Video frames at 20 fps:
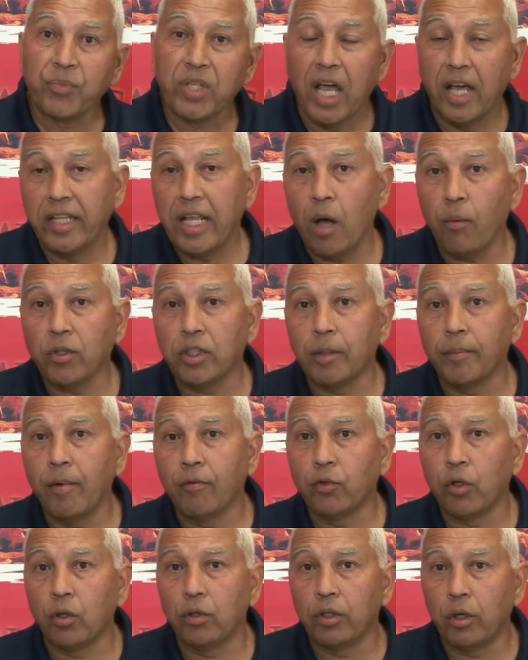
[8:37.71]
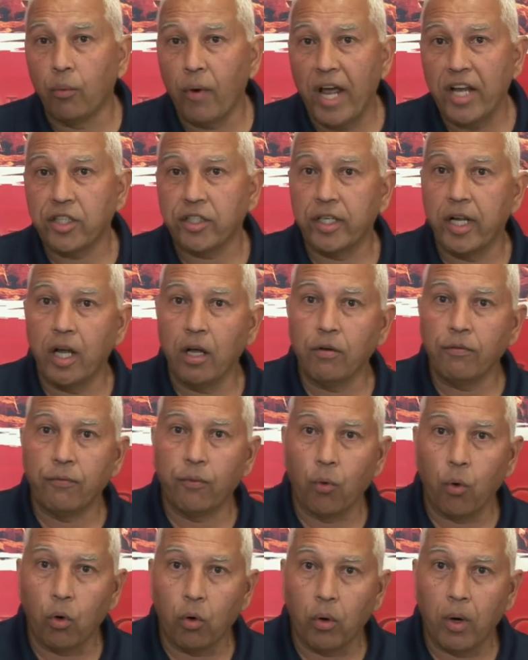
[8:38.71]
And that was some of the rationale
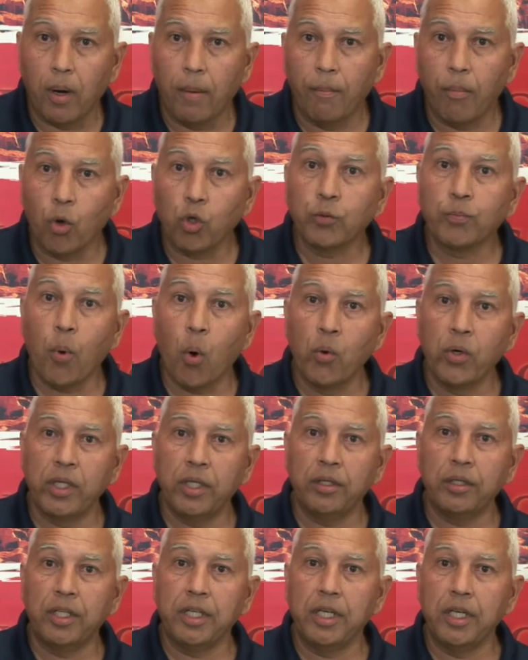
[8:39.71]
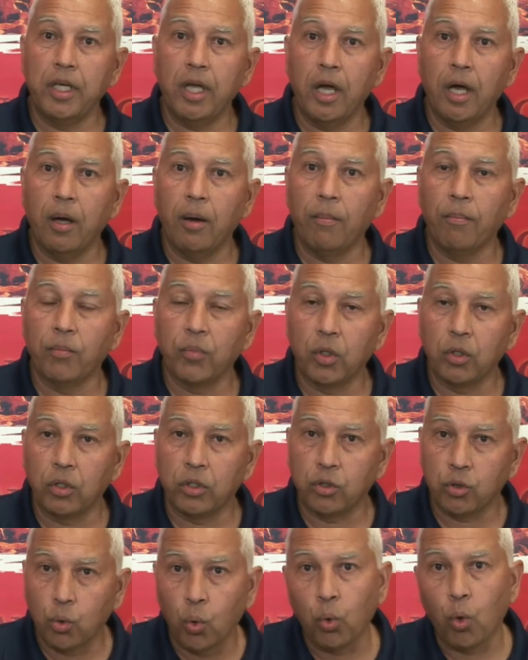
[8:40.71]
for postponing the
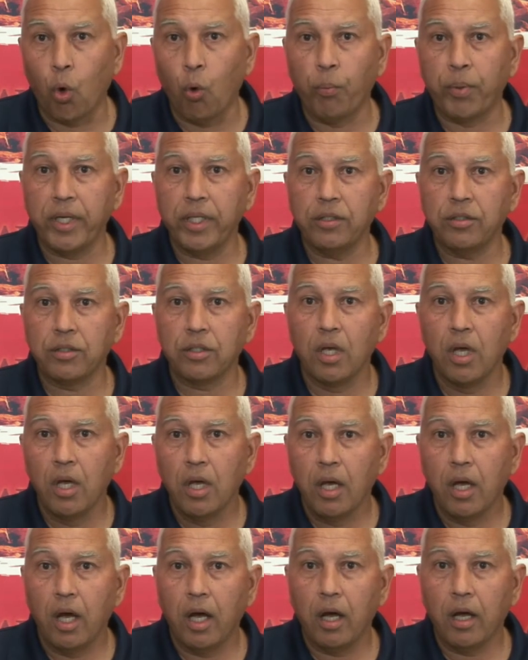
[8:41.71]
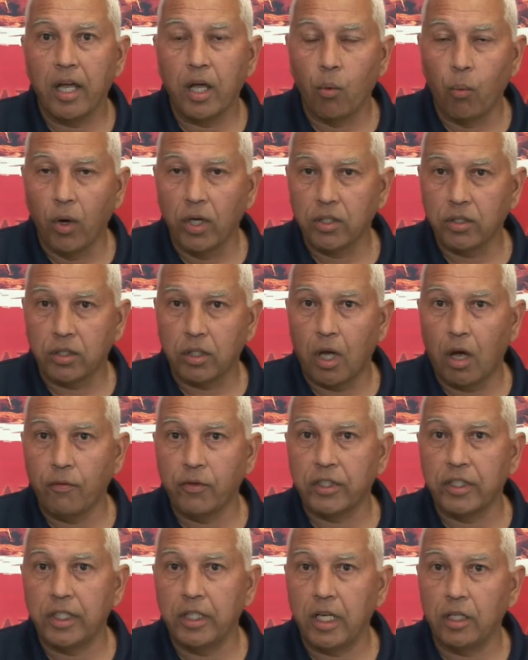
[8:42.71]
school openings. It was
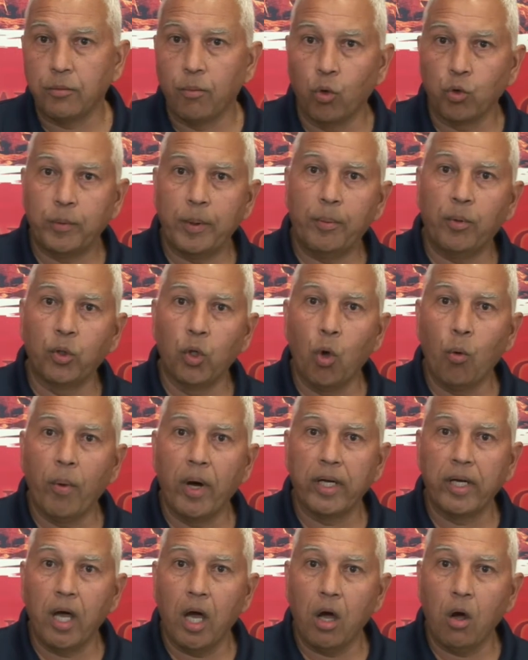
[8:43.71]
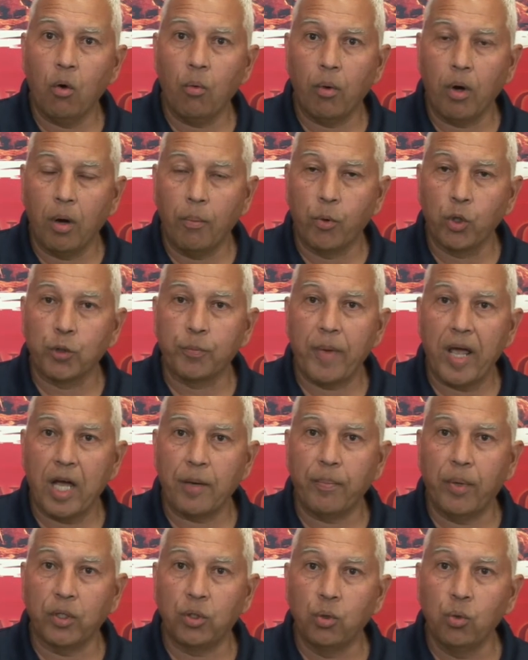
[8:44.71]
obviously, as most people know by now, pushed
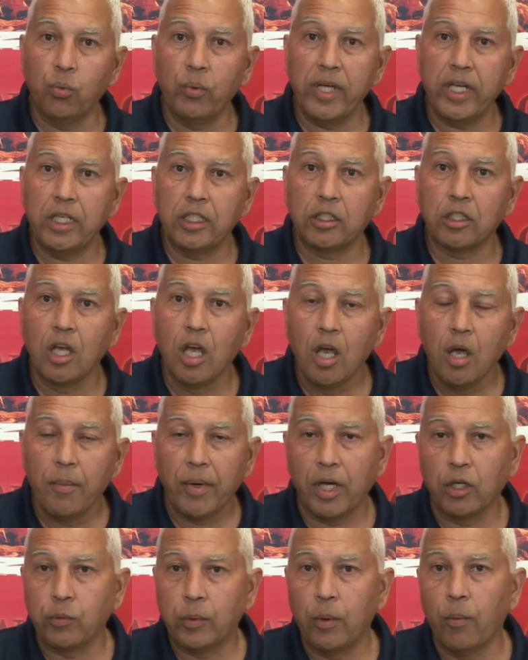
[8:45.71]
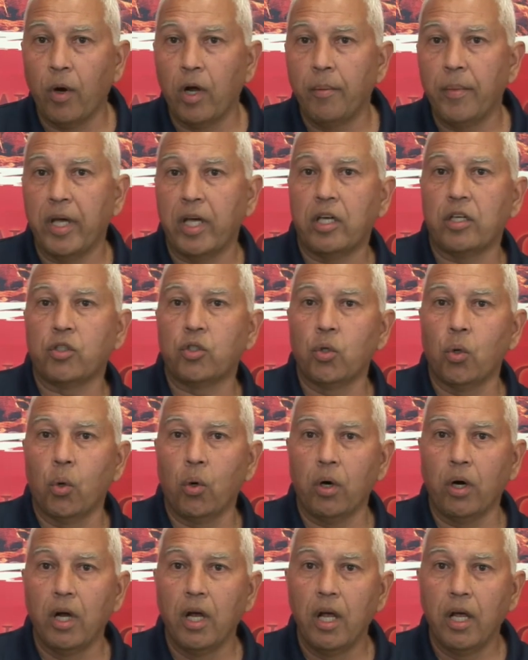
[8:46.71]
back by 2 weeks because we want to make
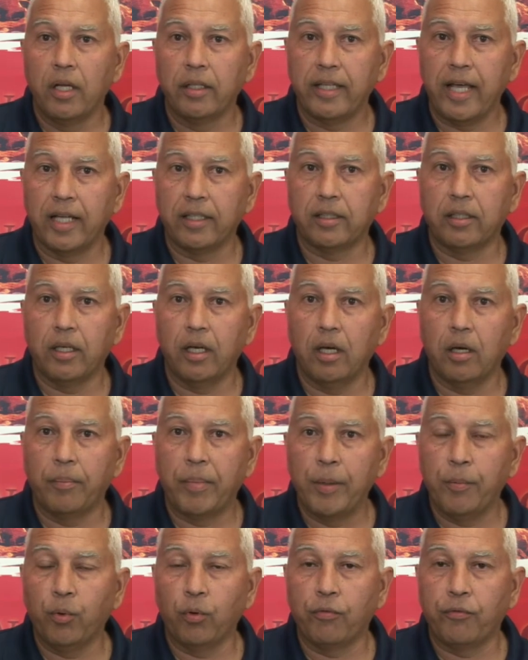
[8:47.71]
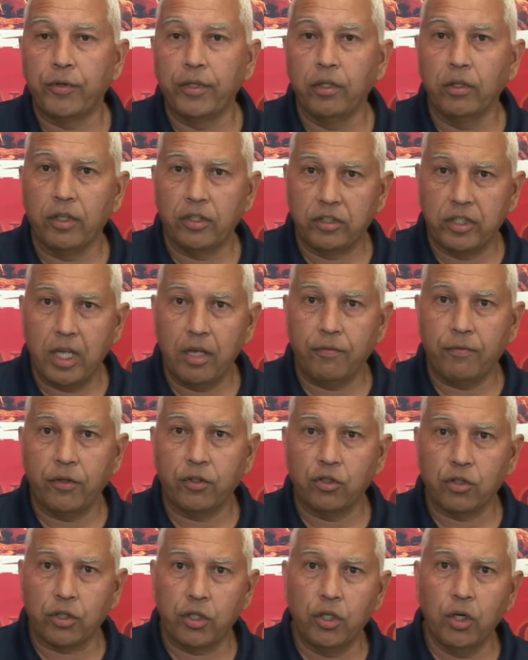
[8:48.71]
sure that people feel as safe
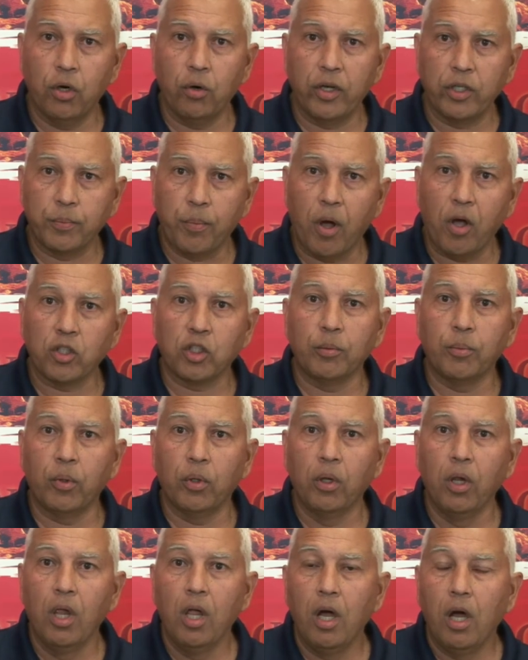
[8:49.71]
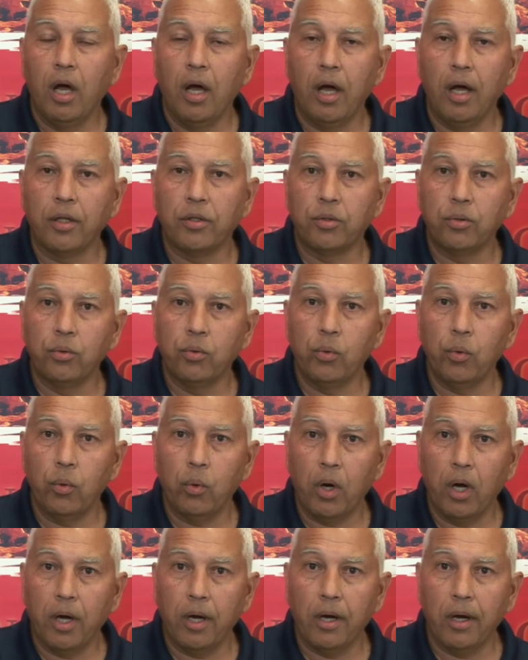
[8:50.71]
and secure as possible
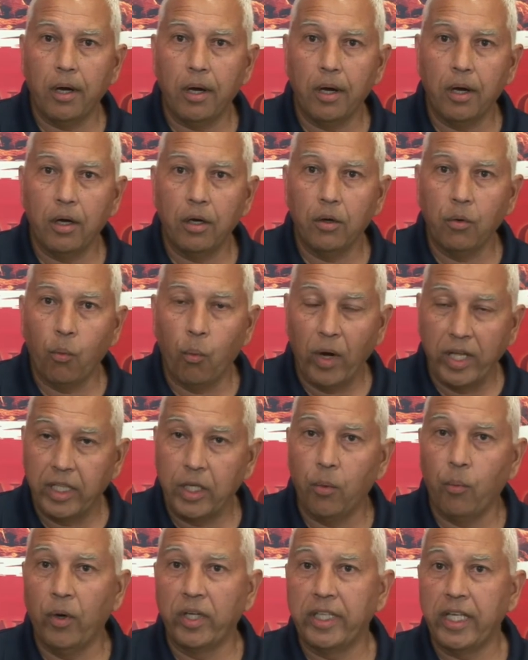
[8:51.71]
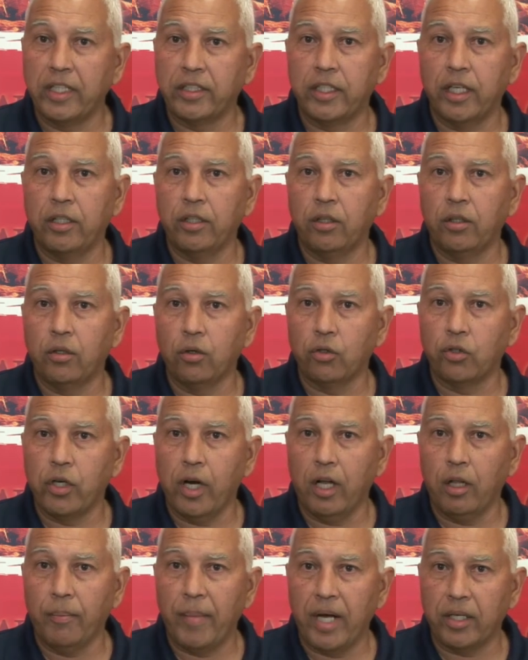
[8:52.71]
when they send their
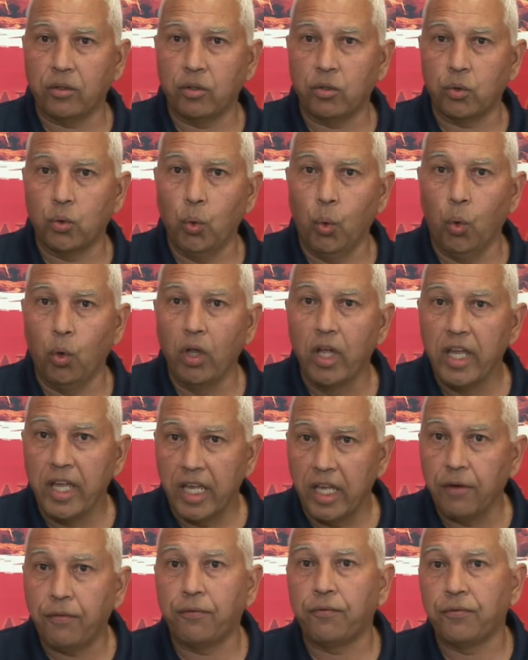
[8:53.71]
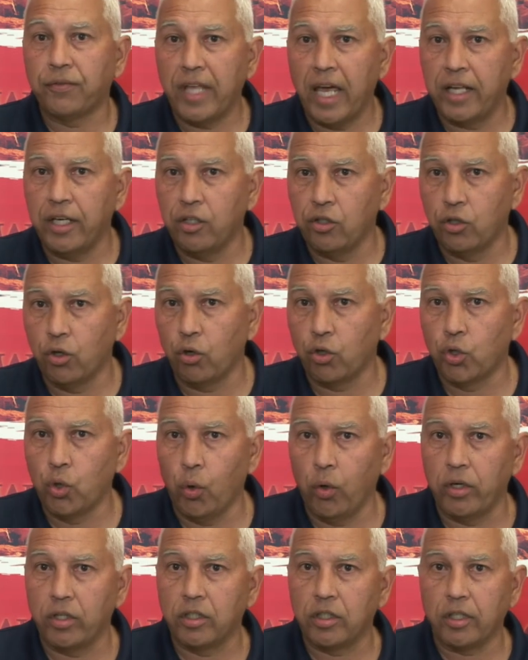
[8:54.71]
child back to school, if that is your
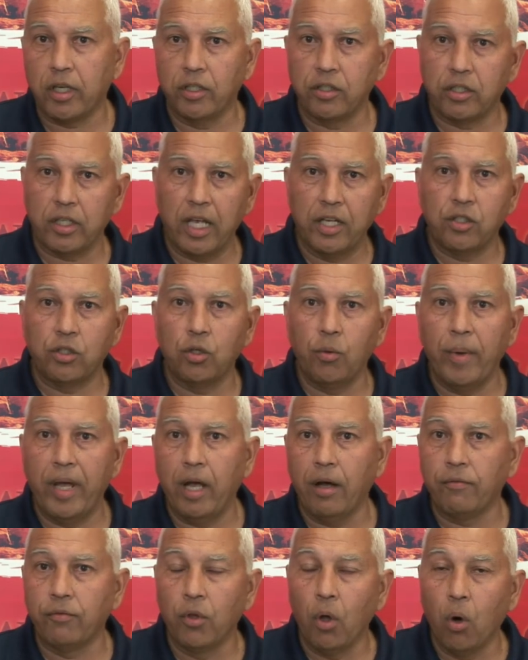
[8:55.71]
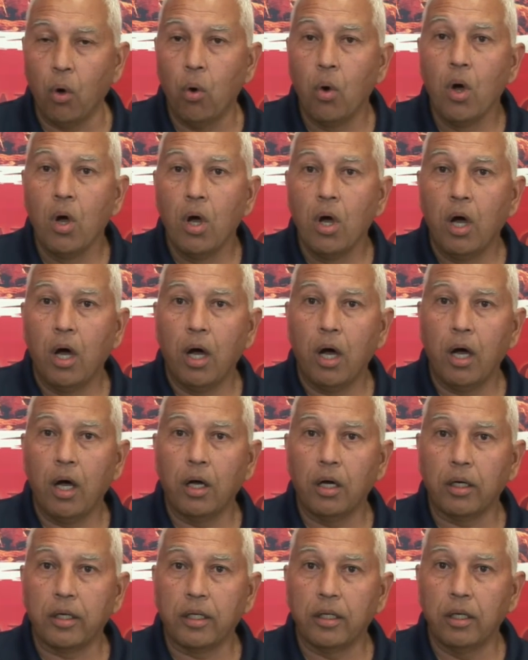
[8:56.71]
choice. Because as you may have known,
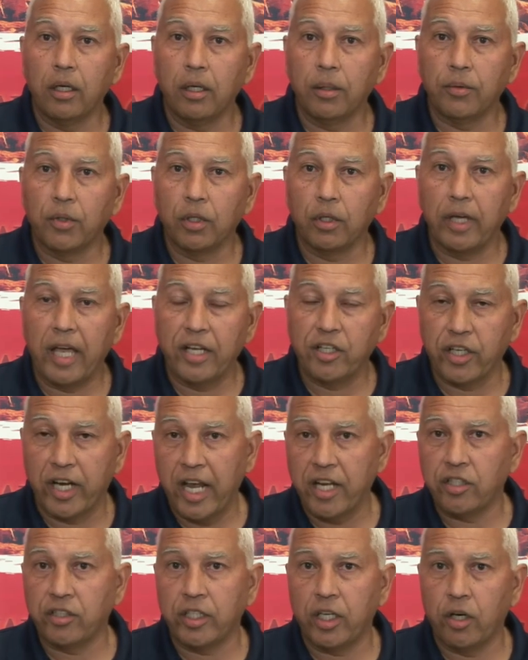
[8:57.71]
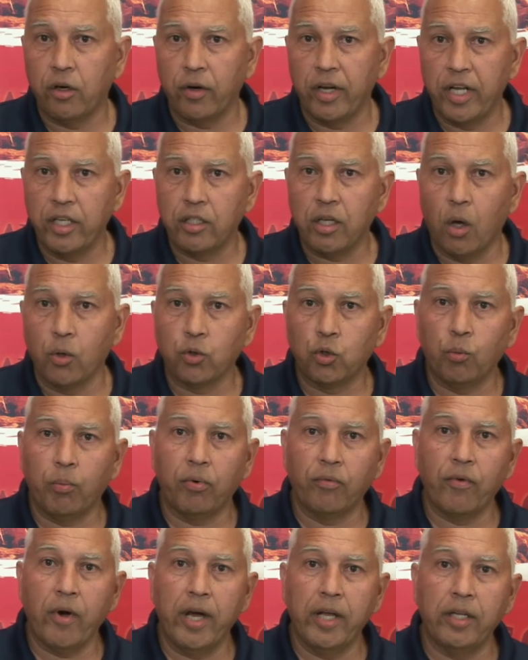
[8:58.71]
the education center is also
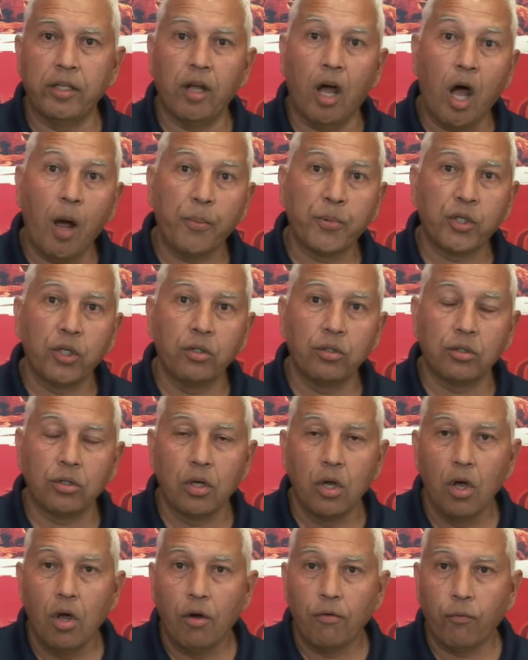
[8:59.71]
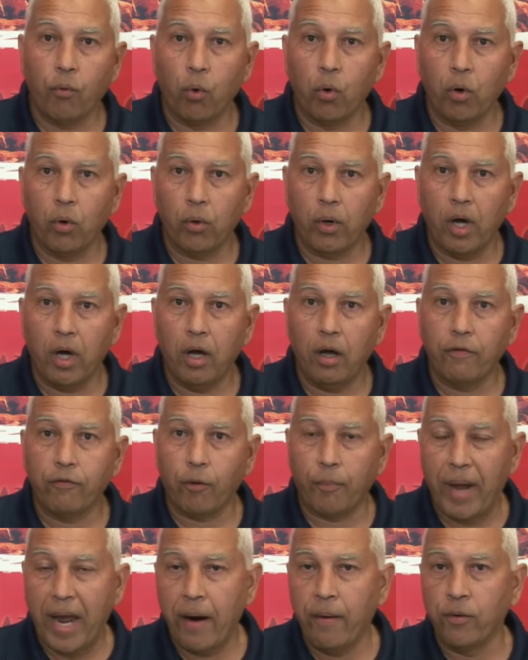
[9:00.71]
providing options for
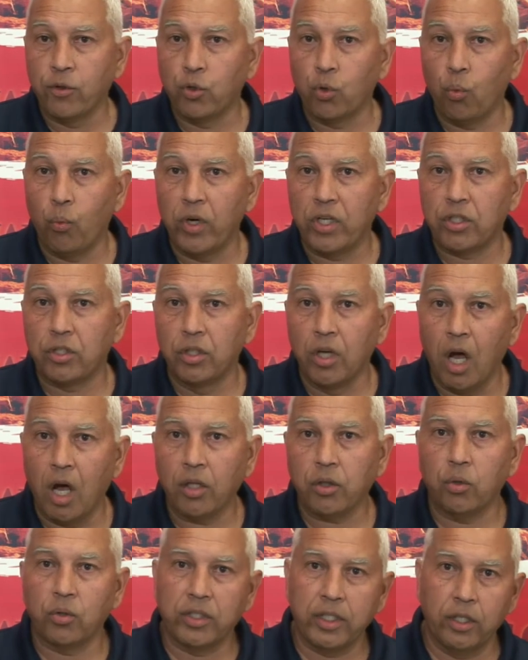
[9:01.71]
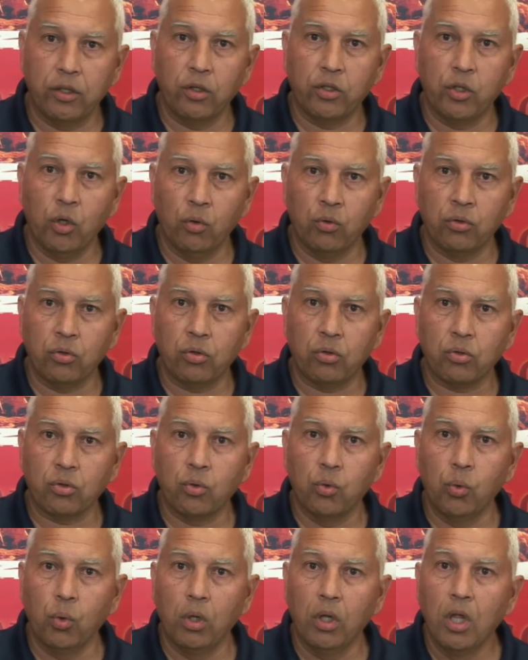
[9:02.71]
parents who wish not to send their children to
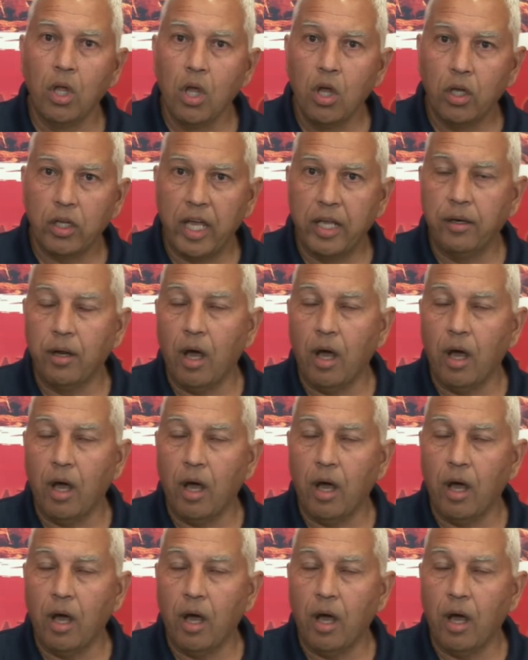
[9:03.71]
school, and